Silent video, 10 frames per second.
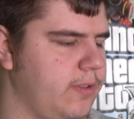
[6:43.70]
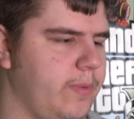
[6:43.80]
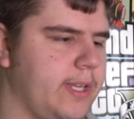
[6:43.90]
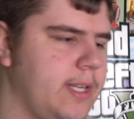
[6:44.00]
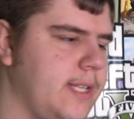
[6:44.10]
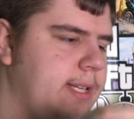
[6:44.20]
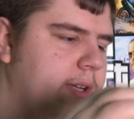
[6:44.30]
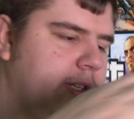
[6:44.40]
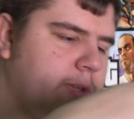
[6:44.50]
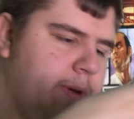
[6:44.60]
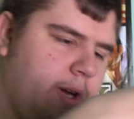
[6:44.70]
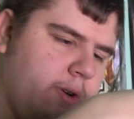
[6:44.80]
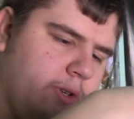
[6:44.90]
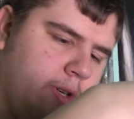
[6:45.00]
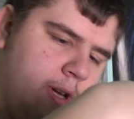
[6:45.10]
so we can test out the
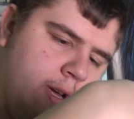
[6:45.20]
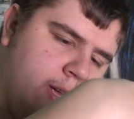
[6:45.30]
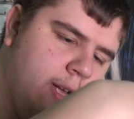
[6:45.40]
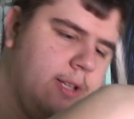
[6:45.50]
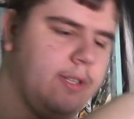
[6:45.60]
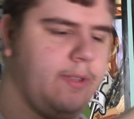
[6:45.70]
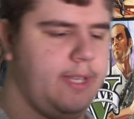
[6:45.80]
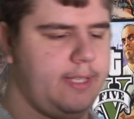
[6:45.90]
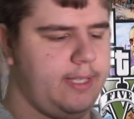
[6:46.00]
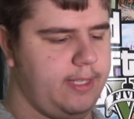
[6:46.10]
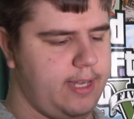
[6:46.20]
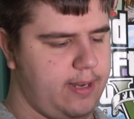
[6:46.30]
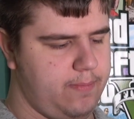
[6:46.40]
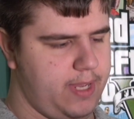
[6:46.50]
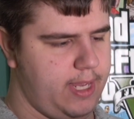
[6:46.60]
speakers. So this is
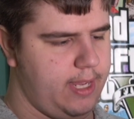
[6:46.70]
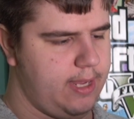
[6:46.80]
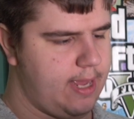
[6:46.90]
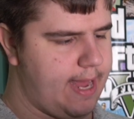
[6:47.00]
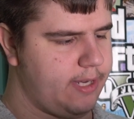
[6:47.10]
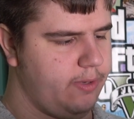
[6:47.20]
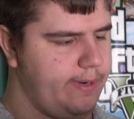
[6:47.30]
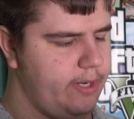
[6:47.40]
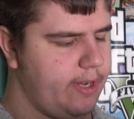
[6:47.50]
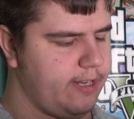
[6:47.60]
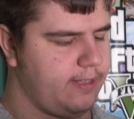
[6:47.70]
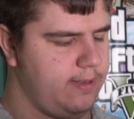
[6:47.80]
gonna be, actually we do got a